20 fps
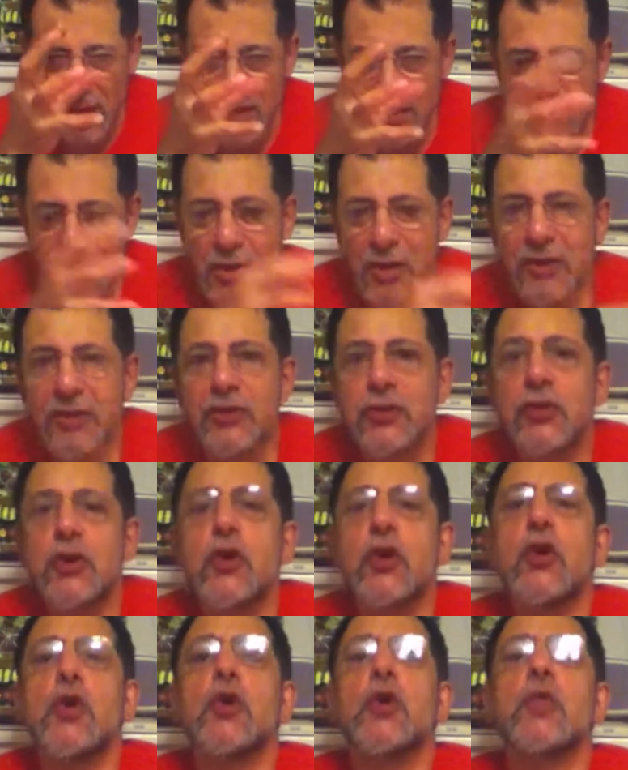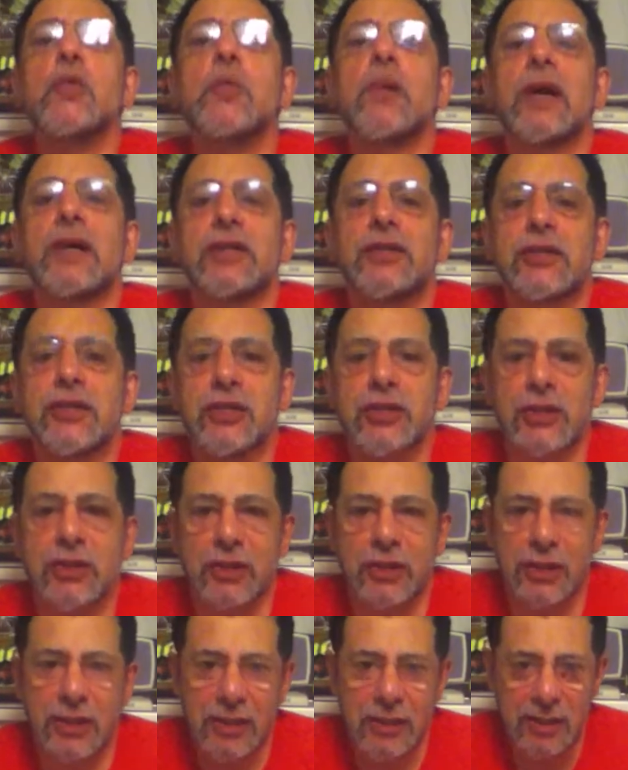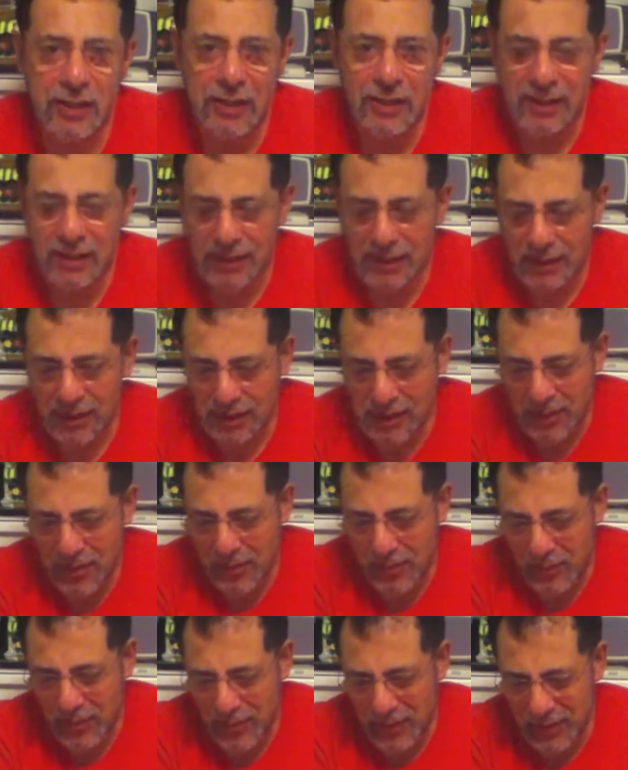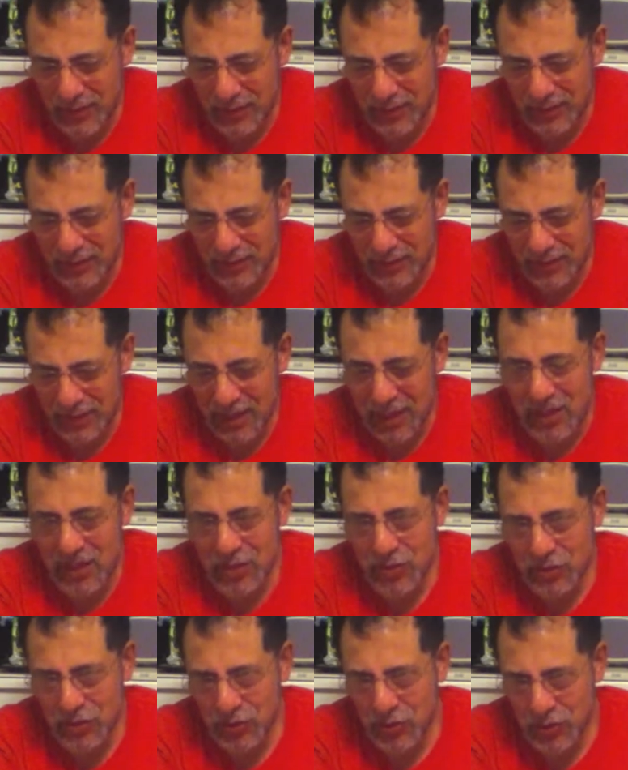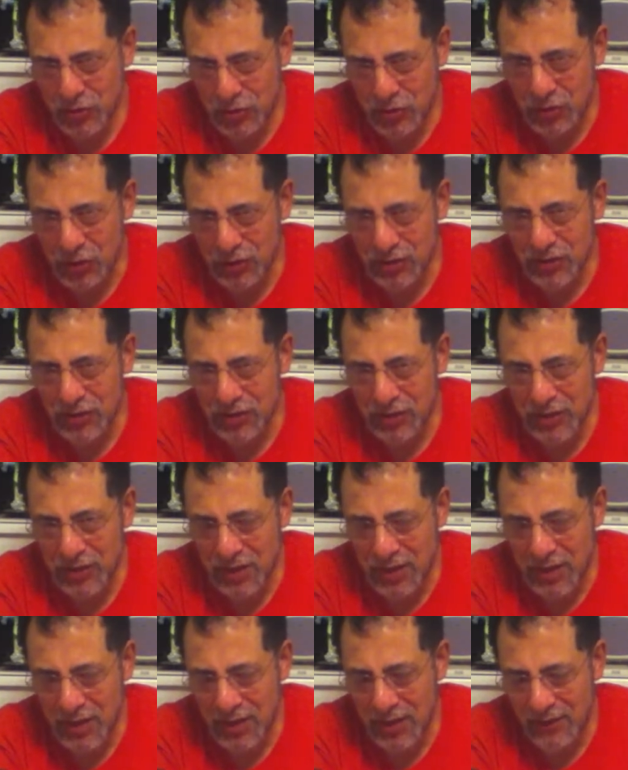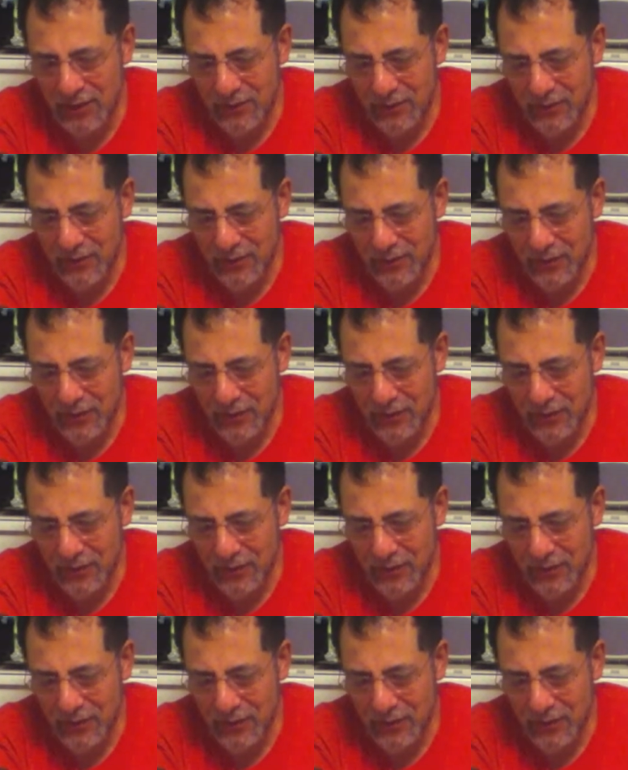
it's not too much bitterness in it. Just enough,